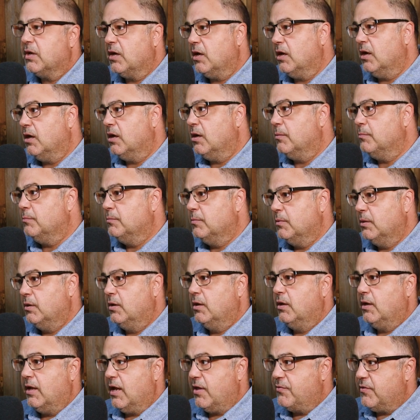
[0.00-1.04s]
Um,
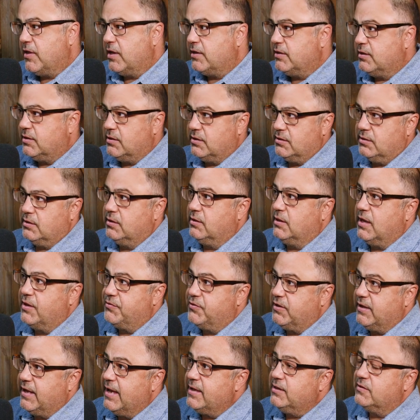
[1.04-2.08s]
and then at
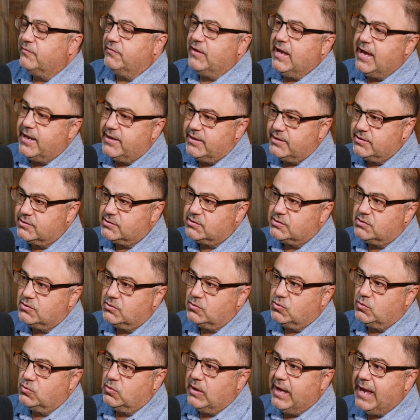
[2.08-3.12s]
the end of that is,
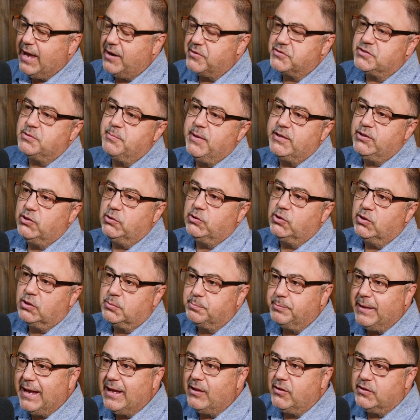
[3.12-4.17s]
how does the menu look
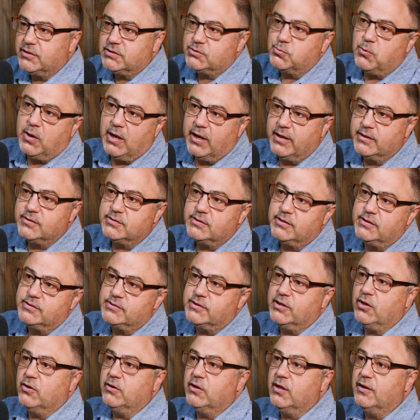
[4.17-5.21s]
balance-wise? Is
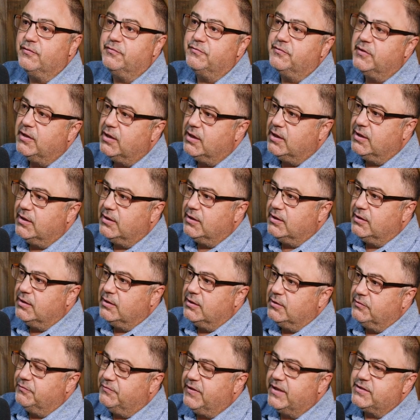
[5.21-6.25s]
there enough
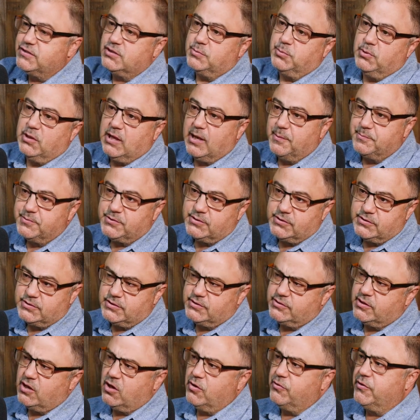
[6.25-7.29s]
vegetable
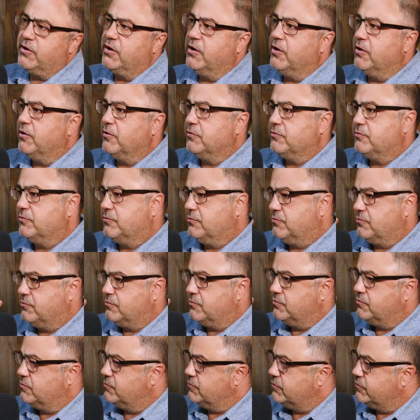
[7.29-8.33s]
options? Are there
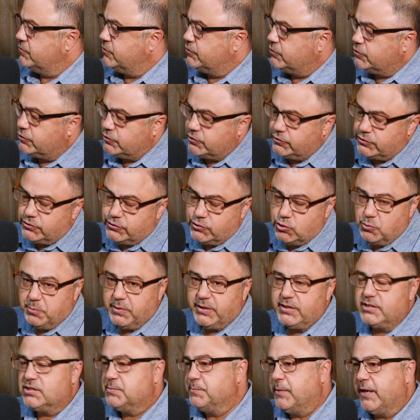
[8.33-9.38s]
too
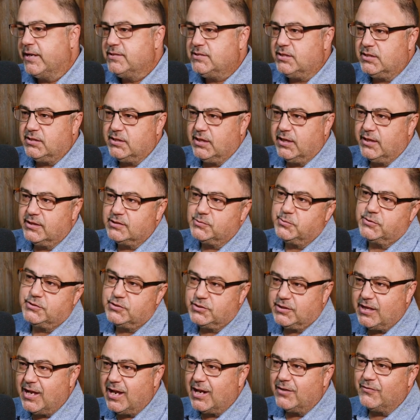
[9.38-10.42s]
many spicy things,
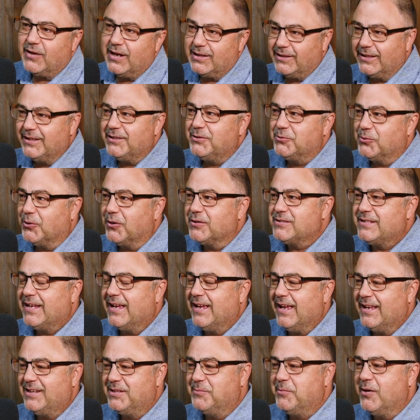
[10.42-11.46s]
which kind of I lean towards,
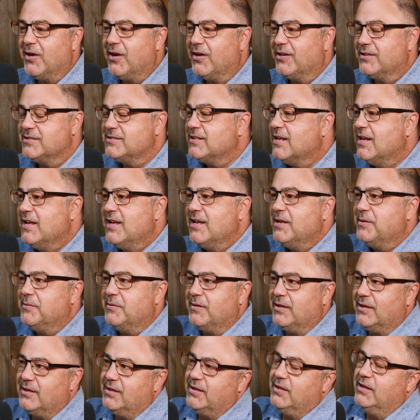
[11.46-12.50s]
to be honest?
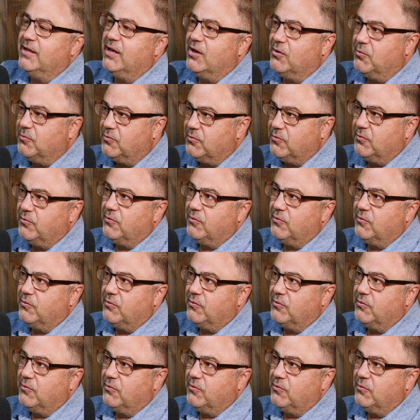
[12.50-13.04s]
Uh, you know,